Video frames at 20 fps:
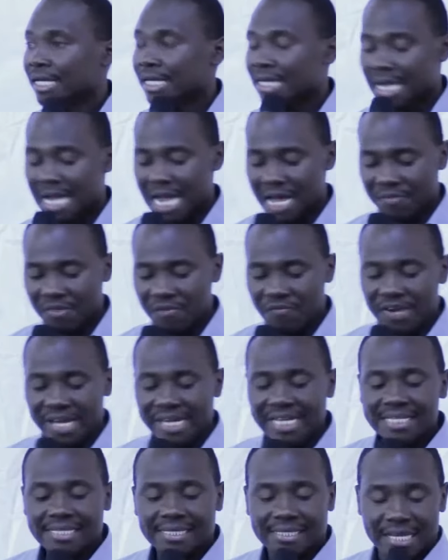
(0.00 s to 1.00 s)
At the
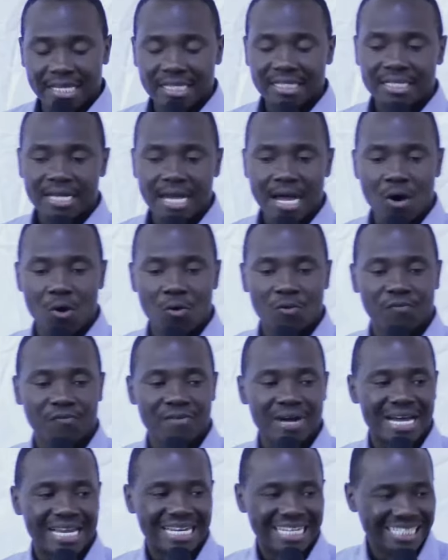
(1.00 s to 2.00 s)
very center of
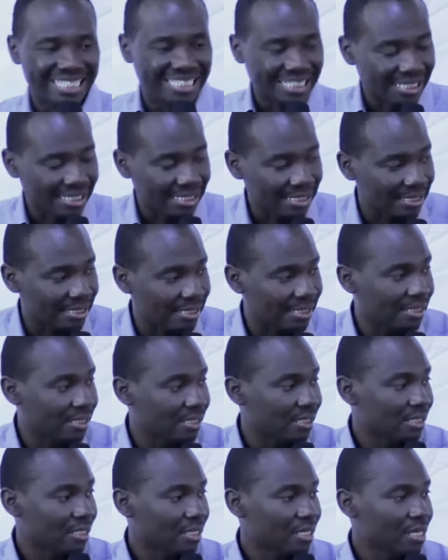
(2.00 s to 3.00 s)

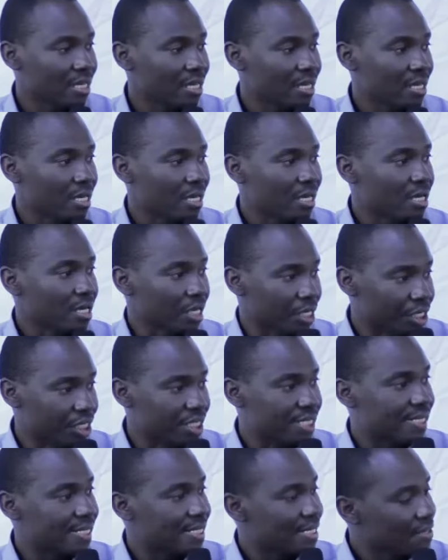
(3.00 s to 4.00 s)
allegiance
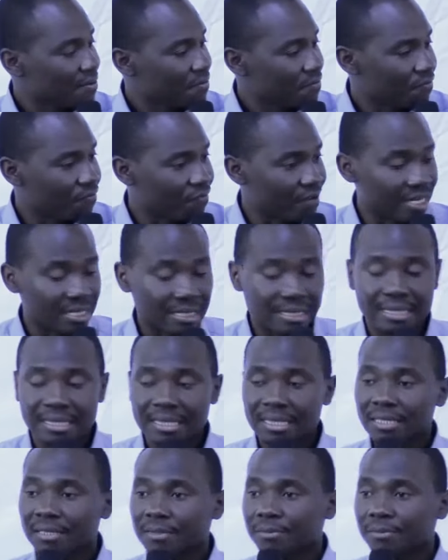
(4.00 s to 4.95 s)
is faith.